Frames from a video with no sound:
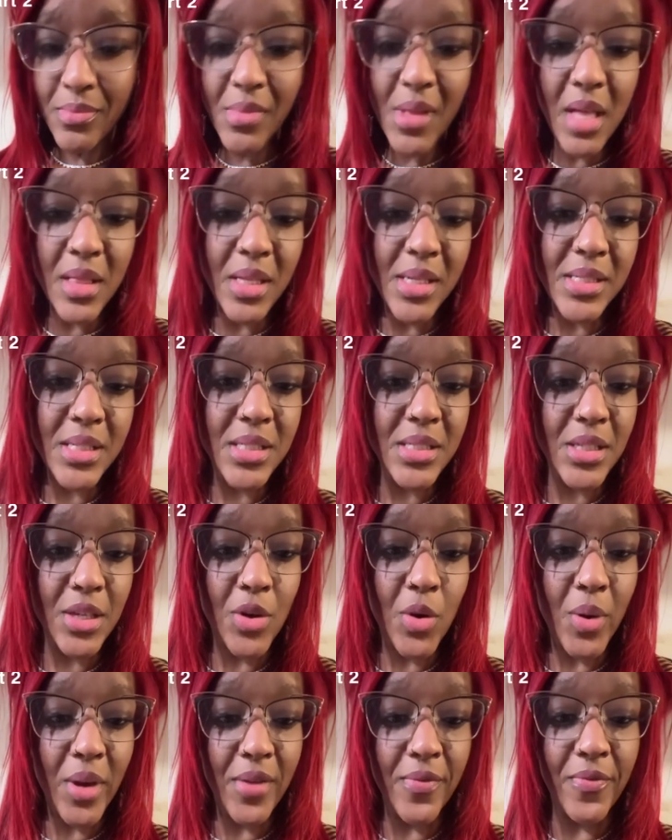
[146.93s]
This is a
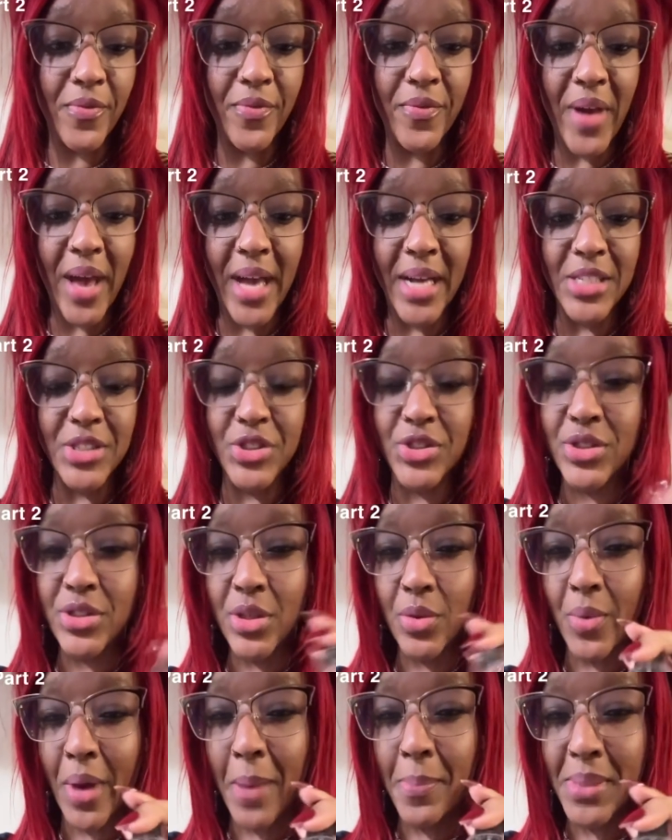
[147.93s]
quick, fast, the
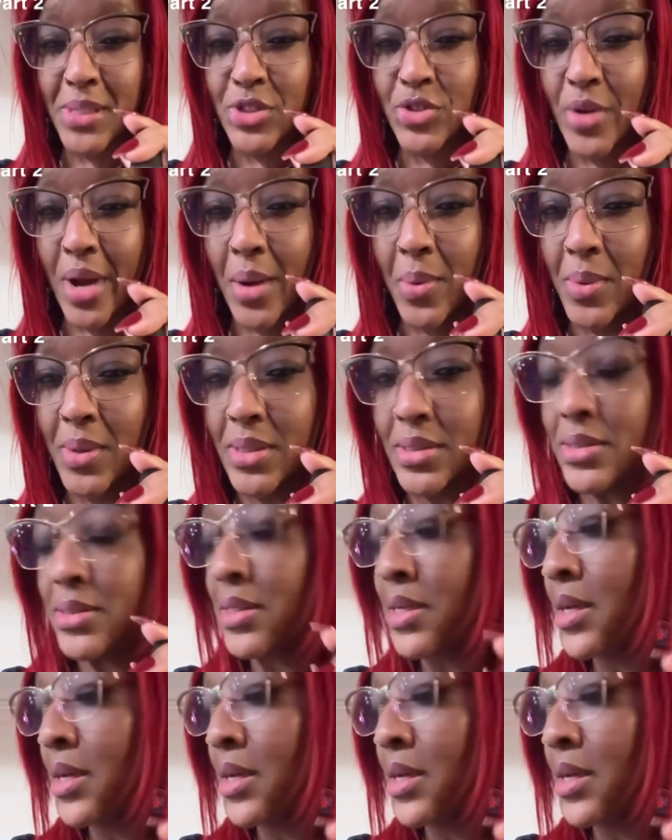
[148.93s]
rapid dry one.